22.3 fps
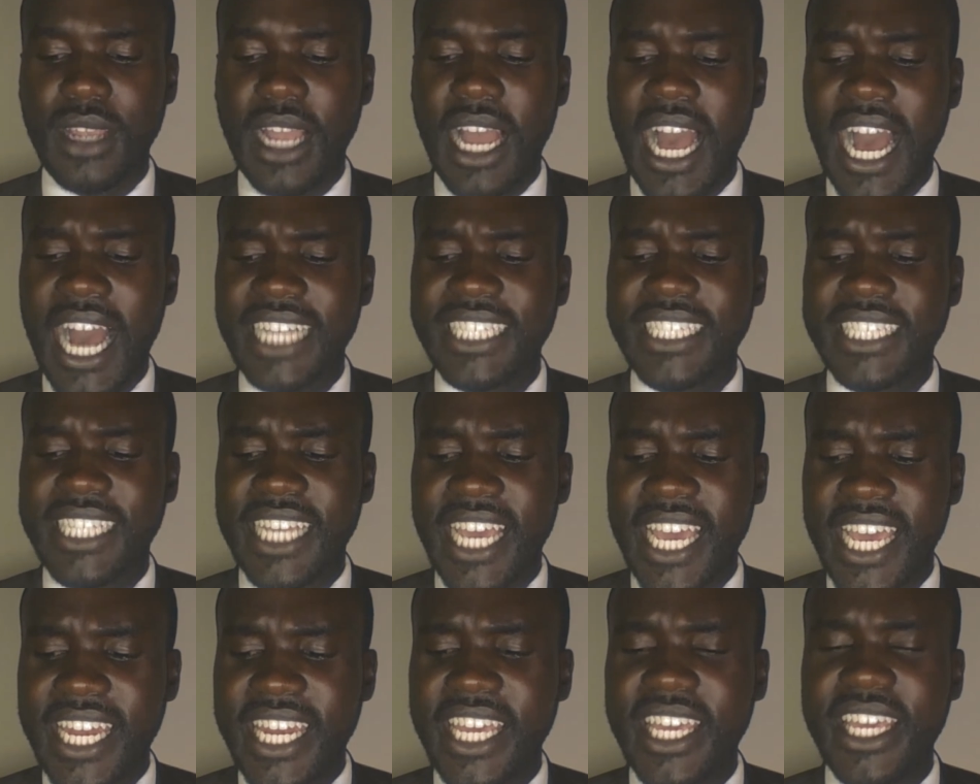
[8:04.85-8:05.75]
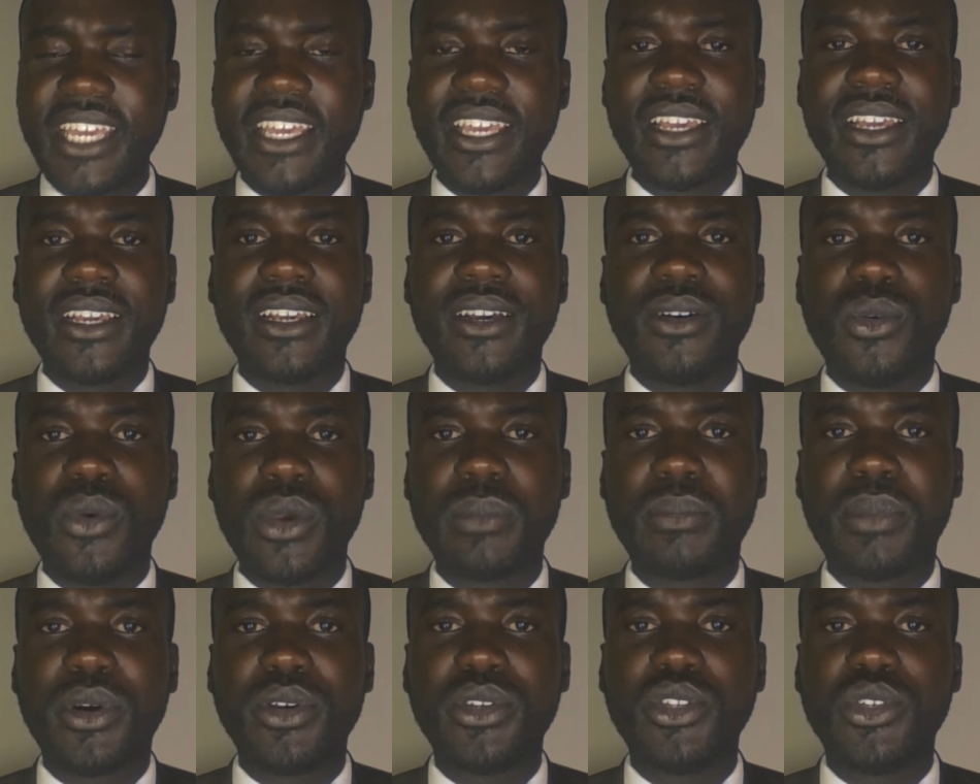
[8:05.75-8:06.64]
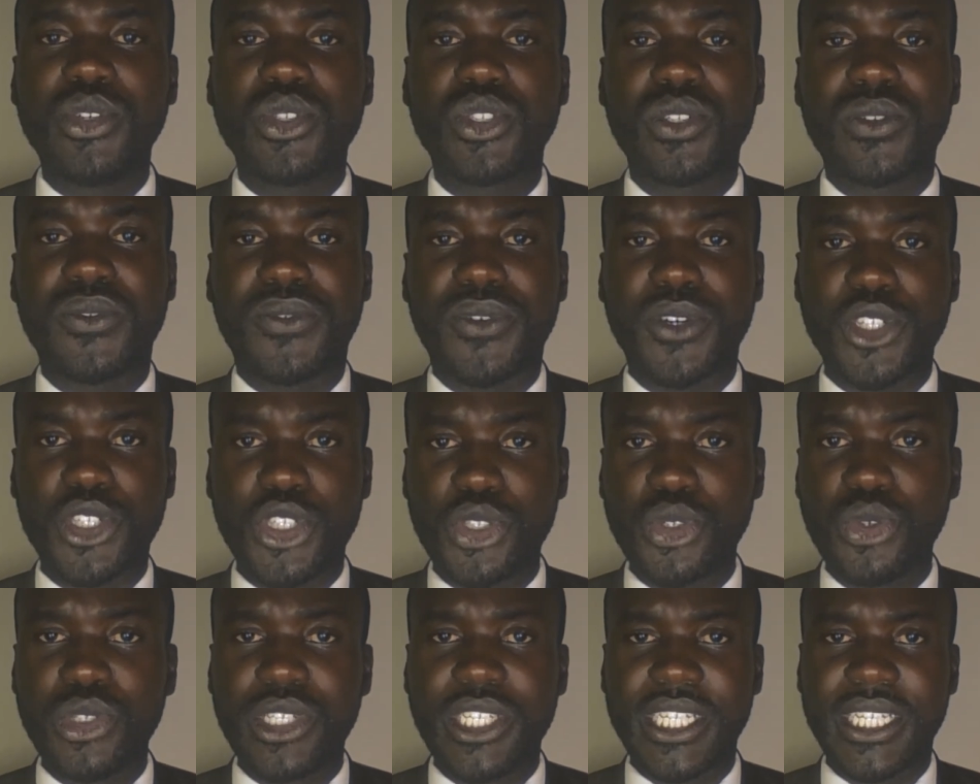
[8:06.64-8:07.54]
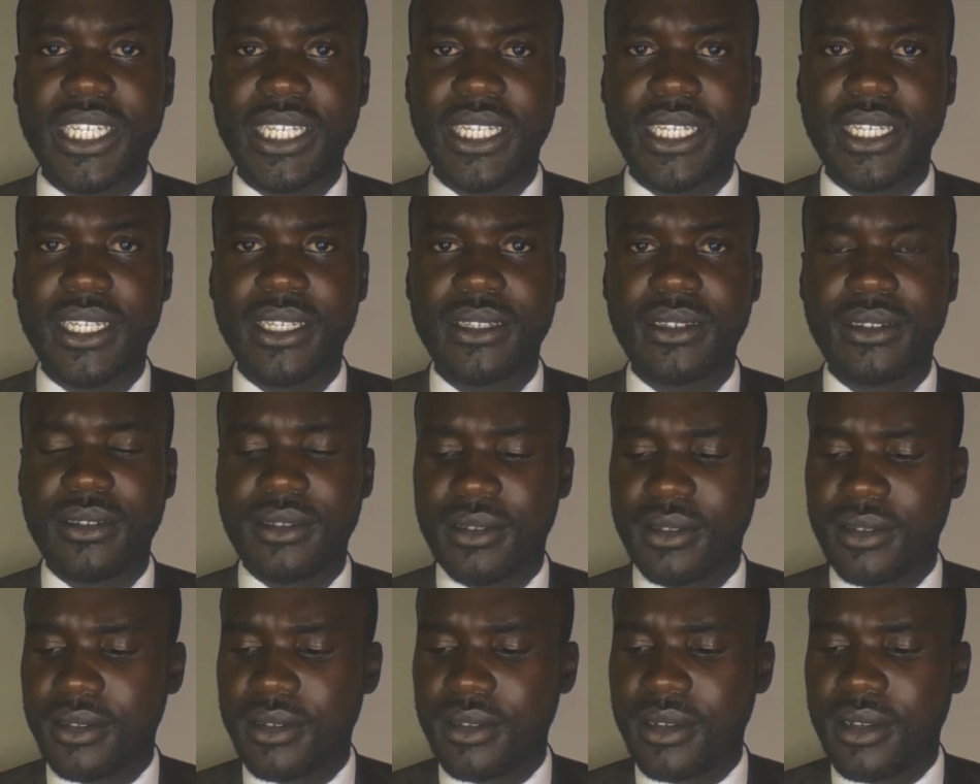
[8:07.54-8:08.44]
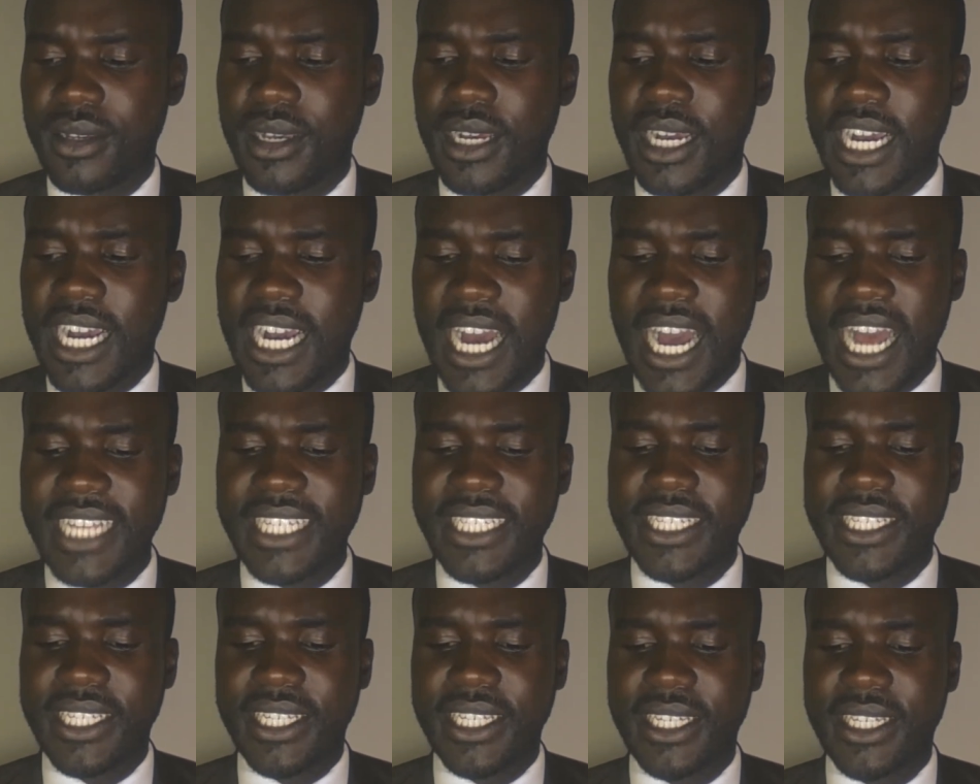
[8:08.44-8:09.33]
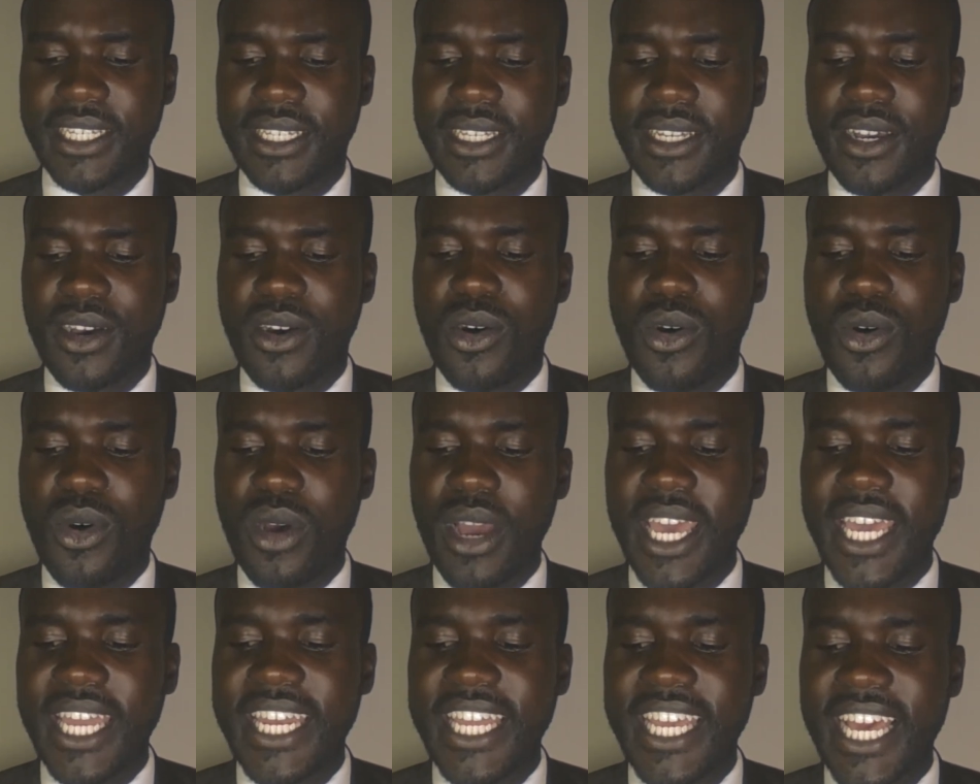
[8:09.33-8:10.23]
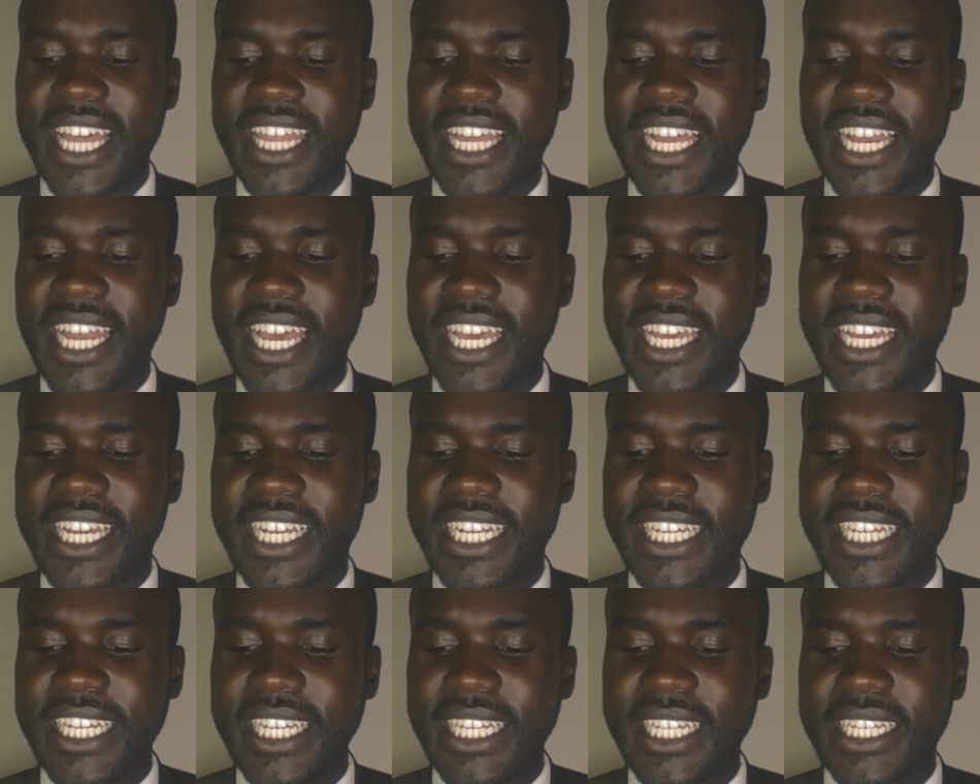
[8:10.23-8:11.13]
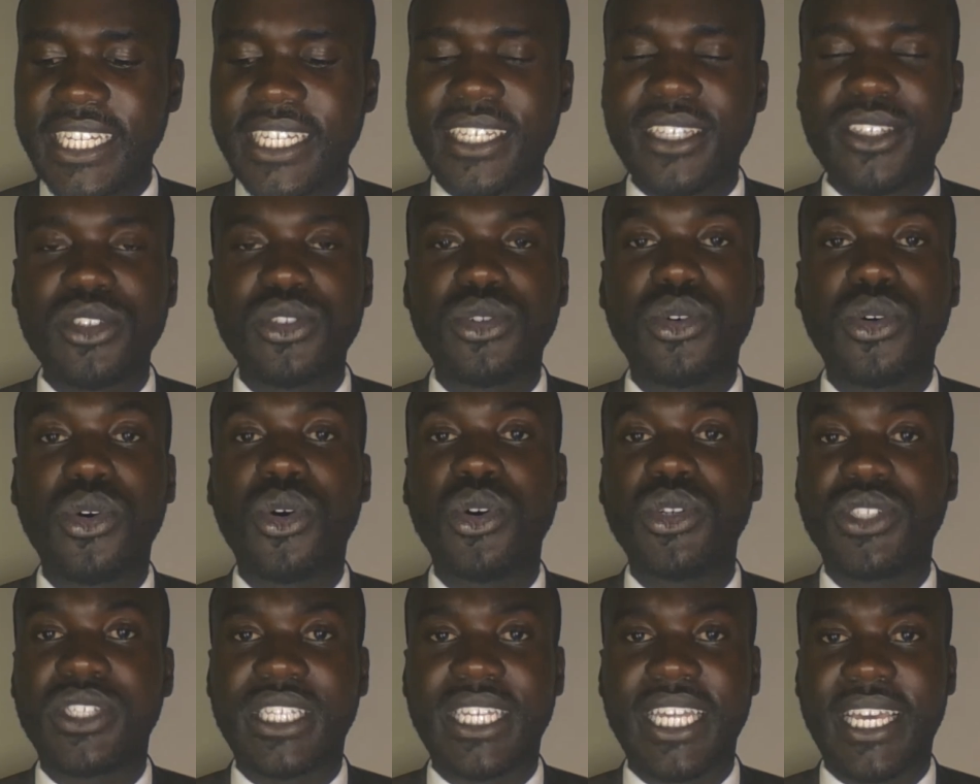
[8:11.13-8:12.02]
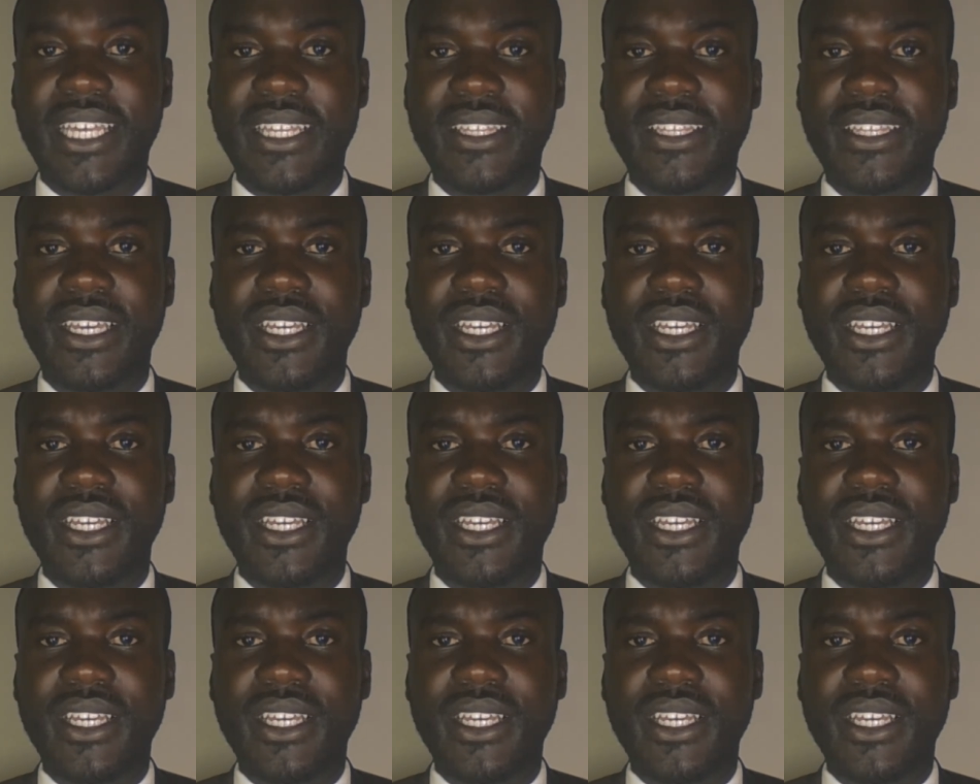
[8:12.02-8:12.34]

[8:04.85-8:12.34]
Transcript: as any weapon used for shooting, cutting, or any other likely to cause death.